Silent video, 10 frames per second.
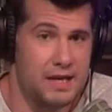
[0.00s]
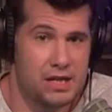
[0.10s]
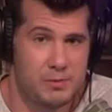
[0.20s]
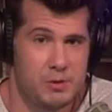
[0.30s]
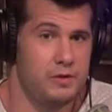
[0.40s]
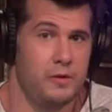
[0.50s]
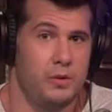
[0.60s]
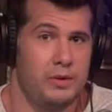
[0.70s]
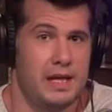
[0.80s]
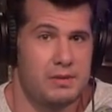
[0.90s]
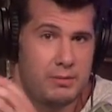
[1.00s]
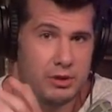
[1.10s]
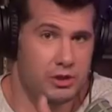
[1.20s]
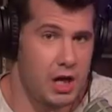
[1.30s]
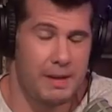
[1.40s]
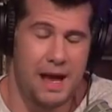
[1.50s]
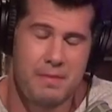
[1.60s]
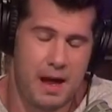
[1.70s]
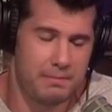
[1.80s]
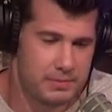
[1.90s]
I think it's beautiful that he was able to talk
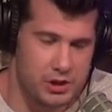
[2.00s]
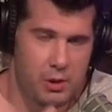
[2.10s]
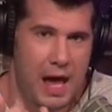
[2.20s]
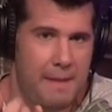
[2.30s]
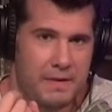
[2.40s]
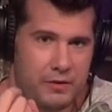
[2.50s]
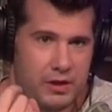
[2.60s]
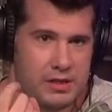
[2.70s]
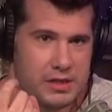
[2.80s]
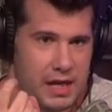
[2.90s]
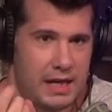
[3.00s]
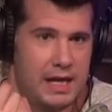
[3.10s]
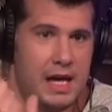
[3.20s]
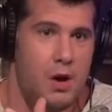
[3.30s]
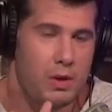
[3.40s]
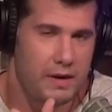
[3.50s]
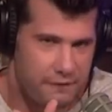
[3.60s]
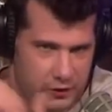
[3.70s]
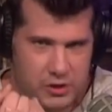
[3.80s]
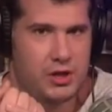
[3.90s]
about. I'm so happy for his son. When I
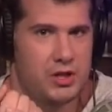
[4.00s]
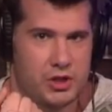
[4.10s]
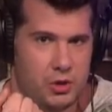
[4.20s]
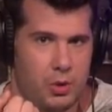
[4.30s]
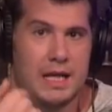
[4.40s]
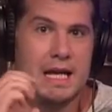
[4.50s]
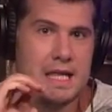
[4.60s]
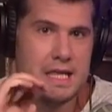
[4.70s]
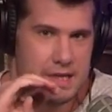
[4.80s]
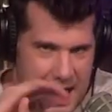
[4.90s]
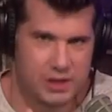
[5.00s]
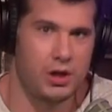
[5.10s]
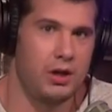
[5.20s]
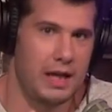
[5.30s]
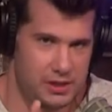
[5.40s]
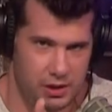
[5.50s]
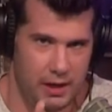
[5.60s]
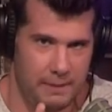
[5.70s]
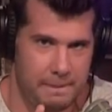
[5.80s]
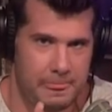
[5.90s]
first saw the story, that's all I
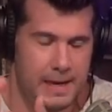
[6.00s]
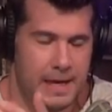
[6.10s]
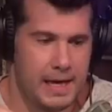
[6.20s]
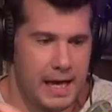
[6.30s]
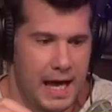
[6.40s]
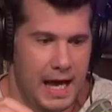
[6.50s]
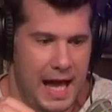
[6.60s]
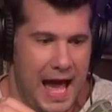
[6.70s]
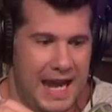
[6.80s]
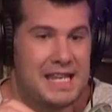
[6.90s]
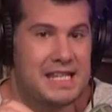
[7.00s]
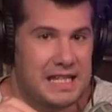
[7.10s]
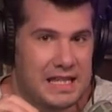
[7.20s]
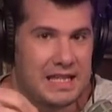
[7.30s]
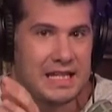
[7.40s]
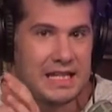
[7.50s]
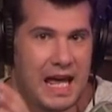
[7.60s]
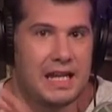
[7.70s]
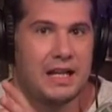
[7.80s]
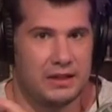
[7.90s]
saw. I didn't see the
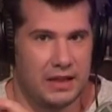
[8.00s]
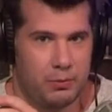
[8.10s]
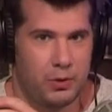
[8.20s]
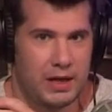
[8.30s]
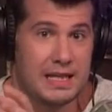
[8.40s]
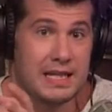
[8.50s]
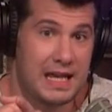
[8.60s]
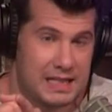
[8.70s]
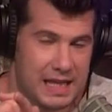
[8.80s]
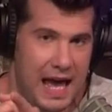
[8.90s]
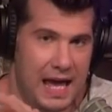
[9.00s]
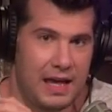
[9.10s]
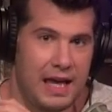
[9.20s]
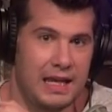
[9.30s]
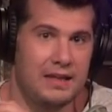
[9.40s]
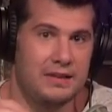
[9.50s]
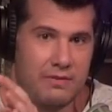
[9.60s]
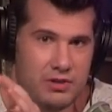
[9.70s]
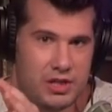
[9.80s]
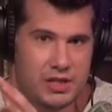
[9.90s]
extended clip where he takes that and he
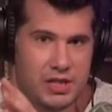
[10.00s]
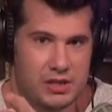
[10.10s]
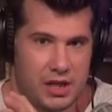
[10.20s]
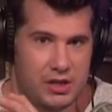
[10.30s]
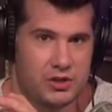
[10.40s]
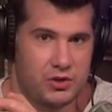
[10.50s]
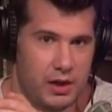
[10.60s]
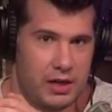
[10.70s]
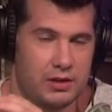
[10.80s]
leverages his son's story